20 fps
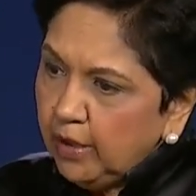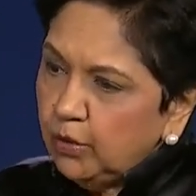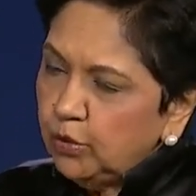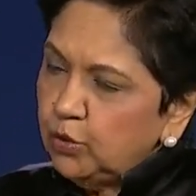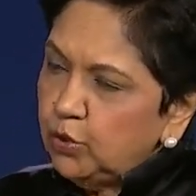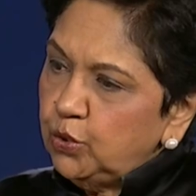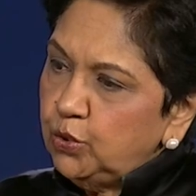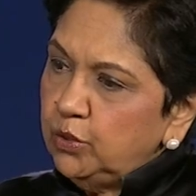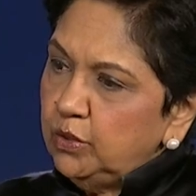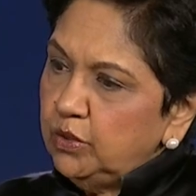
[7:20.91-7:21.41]
own
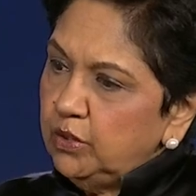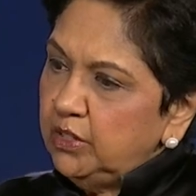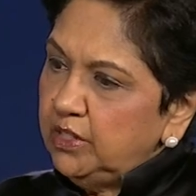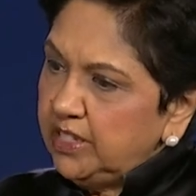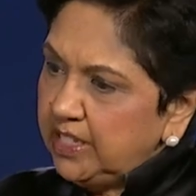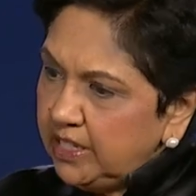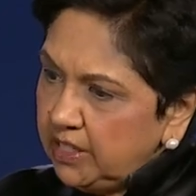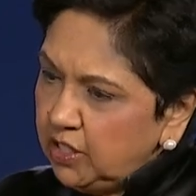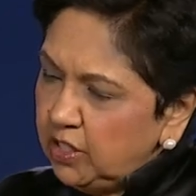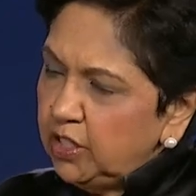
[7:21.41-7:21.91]

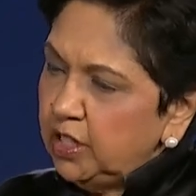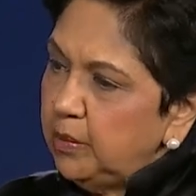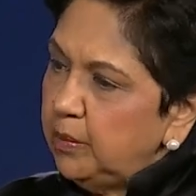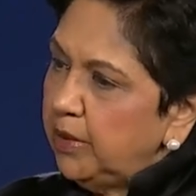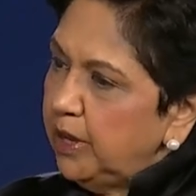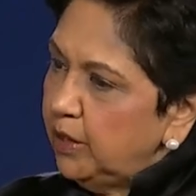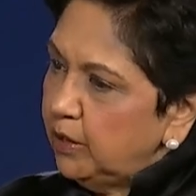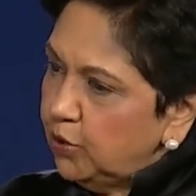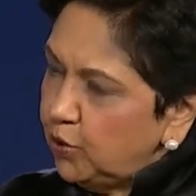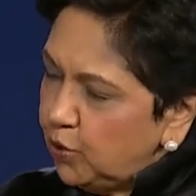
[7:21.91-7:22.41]
teacher,
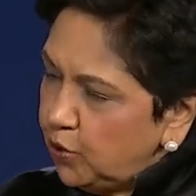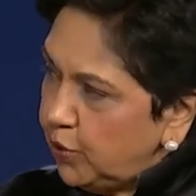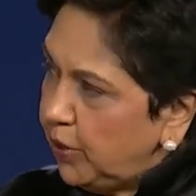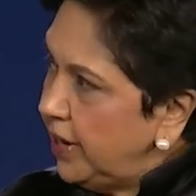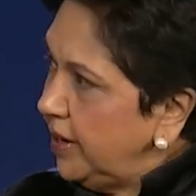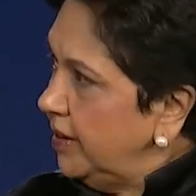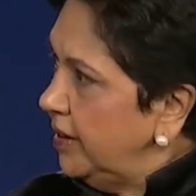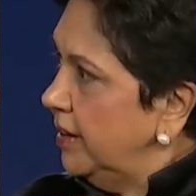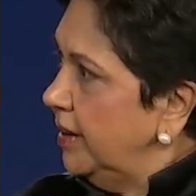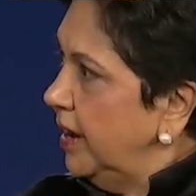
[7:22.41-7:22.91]
my own
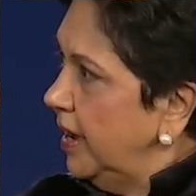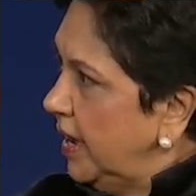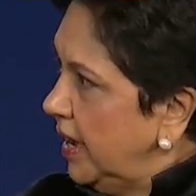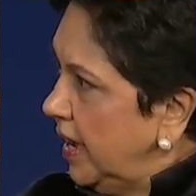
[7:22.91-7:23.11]
trainer.